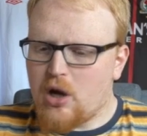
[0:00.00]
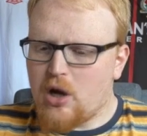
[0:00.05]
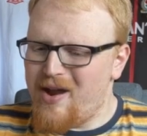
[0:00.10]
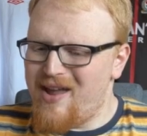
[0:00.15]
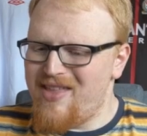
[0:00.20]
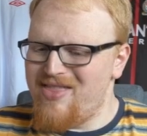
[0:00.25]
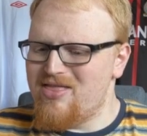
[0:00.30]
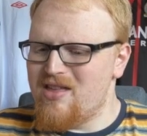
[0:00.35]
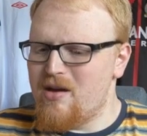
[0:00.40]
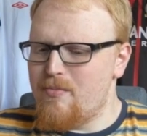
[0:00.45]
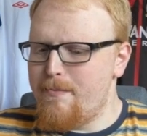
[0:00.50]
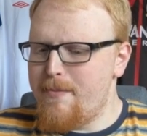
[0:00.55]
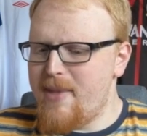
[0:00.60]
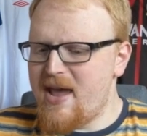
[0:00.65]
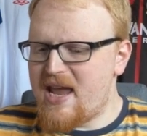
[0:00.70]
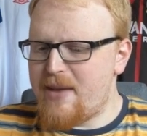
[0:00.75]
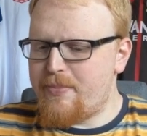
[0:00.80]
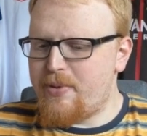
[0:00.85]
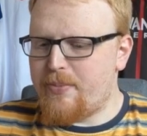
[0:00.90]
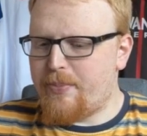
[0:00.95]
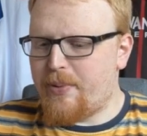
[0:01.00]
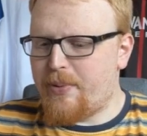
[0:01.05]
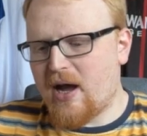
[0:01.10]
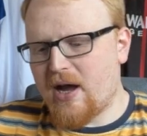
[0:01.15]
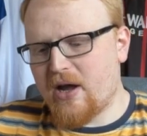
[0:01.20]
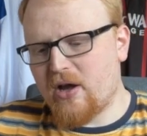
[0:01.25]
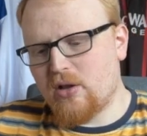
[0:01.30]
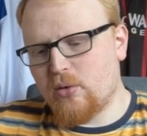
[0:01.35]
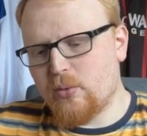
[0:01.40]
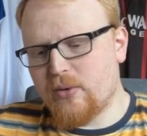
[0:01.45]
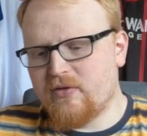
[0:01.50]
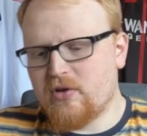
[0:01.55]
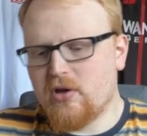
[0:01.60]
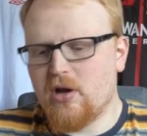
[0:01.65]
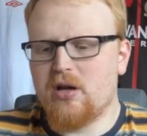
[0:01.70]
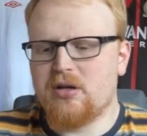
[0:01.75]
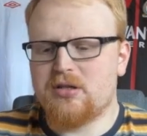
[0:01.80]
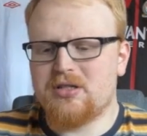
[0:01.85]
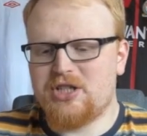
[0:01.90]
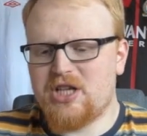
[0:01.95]
in the maybe pile, we've
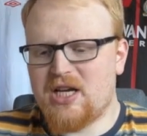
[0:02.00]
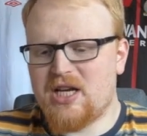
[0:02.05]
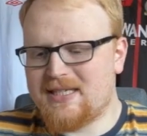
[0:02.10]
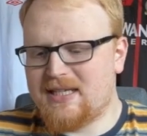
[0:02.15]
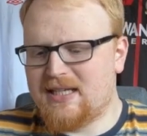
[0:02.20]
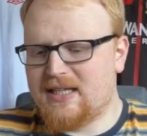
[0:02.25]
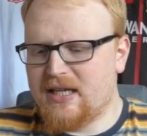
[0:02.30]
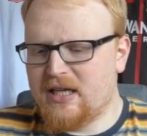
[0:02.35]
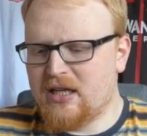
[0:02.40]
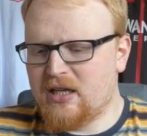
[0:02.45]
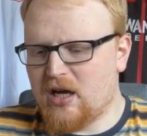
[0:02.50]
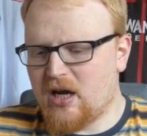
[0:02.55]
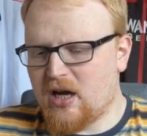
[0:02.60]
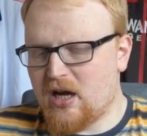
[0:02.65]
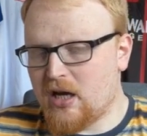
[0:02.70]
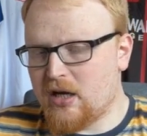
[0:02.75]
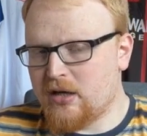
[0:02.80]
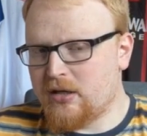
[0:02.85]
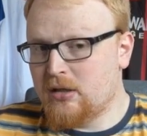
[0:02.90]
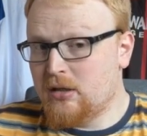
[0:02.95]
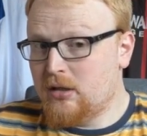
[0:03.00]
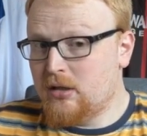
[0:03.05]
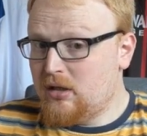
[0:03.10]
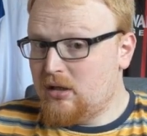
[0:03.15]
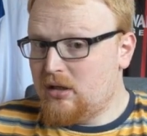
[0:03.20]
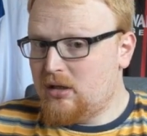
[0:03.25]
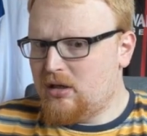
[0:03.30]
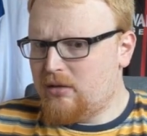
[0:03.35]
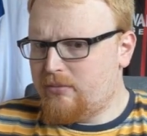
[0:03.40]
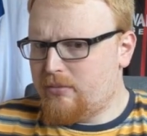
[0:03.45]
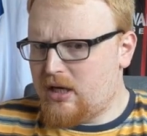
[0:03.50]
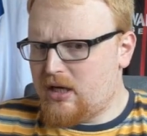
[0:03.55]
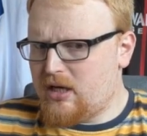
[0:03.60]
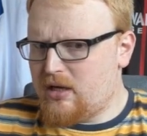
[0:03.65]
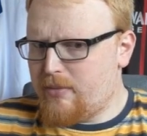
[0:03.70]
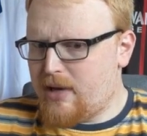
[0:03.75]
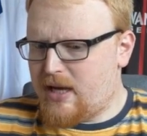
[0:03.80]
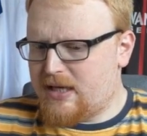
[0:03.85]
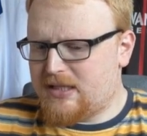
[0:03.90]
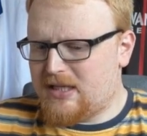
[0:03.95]
got Jesse Lingard, Nemanja
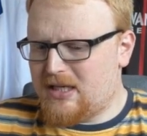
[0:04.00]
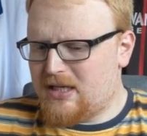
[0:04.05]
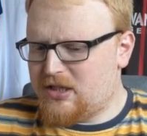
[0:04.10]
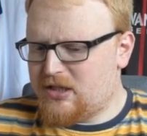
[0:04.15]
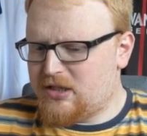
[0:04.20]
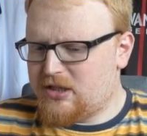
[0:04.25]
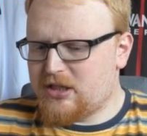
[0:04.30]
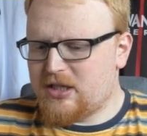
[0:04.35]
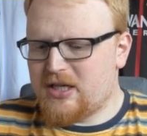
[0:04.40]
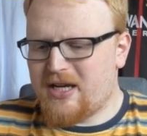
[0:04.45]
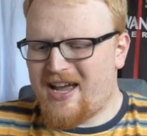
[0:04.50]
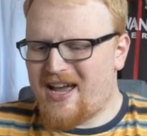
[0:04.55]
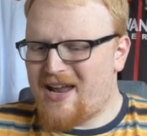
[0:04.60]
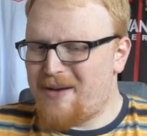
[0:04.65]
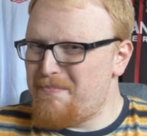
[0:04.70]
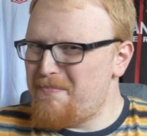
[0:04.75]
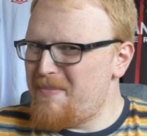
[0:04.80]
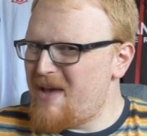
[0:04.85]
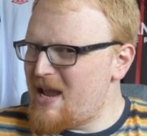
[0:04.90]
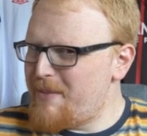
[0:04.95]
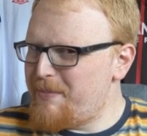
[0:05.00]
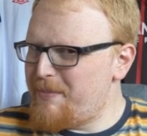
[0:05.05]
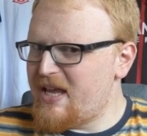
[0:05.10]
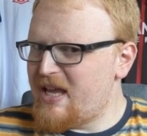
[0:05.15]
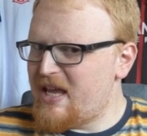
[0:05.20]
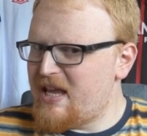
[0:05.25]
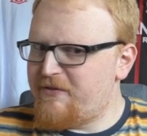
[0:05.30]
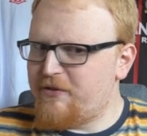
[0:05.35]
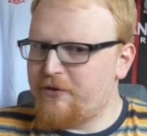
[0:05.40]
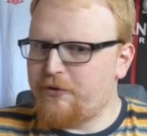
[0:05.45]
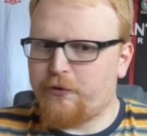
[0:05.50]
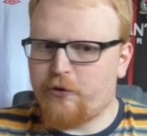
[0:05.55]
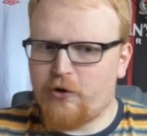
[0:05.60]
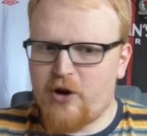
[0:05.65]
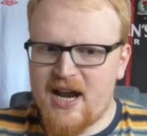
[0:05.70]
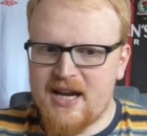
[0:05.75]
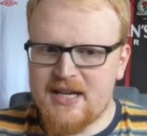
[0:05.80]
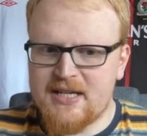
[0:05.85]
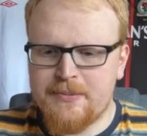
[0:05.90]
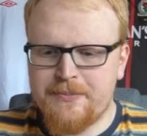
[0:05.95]
Matic, and maybe even
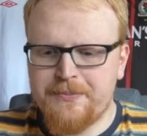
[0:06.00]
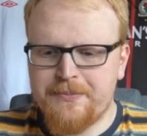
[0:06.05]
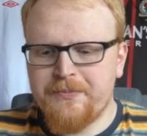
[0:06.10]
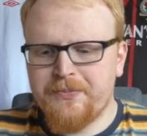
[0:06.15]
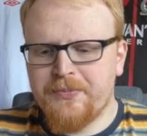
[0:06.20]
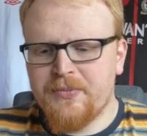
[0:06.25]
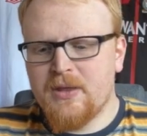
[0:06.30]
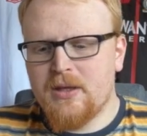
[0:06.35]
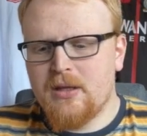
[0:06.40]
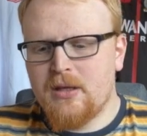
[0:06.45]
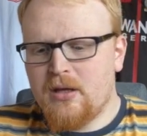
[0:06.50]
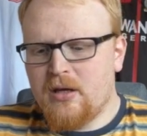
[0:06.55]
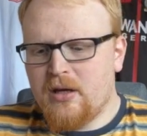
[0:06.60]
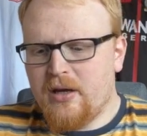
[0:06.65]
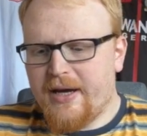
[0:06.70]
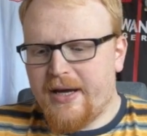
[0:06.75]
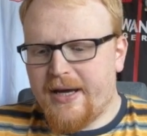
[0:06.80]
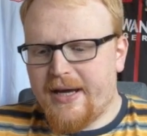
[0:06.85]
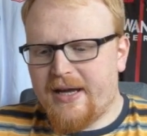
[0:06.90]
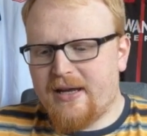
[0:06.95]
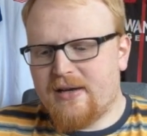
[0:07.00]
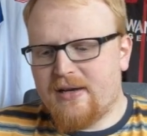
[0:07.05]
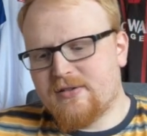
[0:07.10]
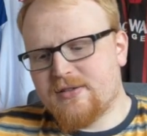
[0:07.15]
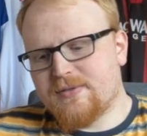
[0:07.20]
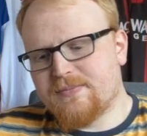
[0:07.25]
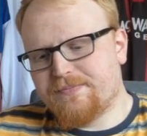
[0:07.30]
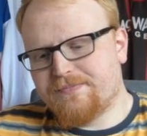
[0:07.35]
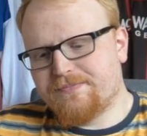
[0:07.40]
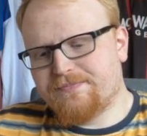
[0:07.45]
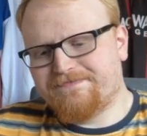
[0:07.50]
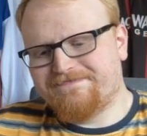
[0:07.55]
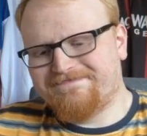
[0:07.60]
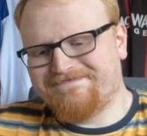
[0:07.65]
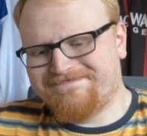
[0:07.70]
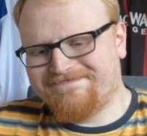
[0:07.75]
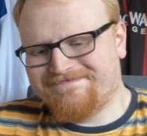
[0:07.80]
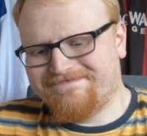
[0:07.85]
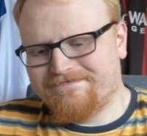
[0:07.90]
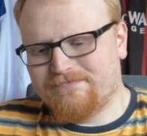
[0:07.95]
Fred. And
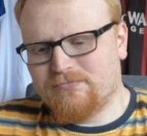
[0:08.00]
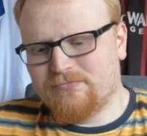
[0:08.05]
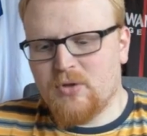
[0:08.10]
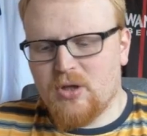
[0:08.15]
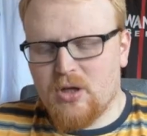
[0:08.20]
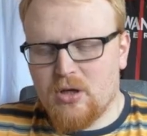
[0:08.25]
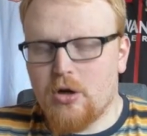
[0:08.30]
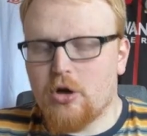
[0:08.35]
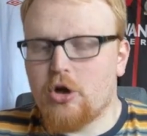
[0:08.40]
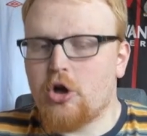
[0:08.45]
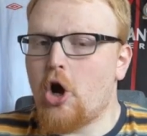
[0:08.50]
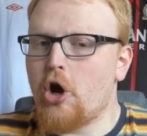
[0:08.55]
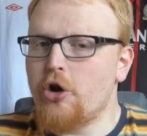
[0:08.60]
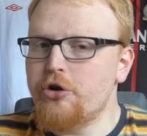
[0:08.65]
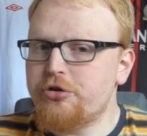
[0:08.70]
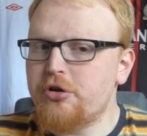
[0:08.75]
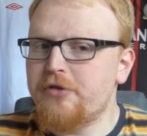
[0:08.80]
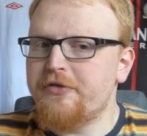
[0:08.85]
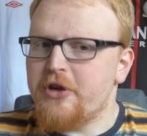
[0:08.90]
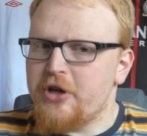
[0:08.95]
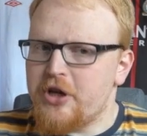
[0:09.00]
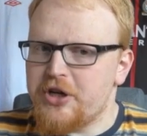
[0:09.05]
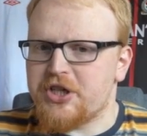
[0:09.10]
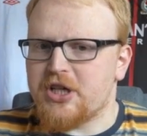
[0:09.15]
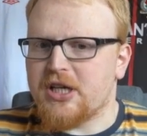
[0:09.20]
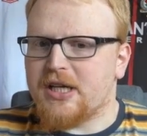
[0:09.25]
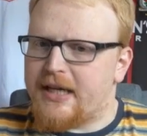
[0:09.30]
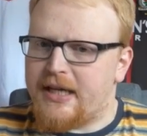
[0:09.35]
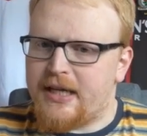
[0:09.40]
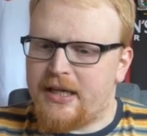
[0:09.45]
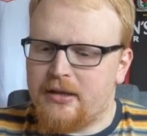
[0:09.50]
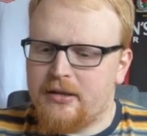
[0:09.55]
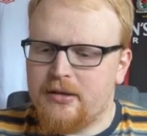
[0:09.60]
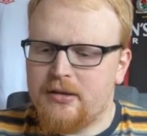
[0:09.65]
controversially,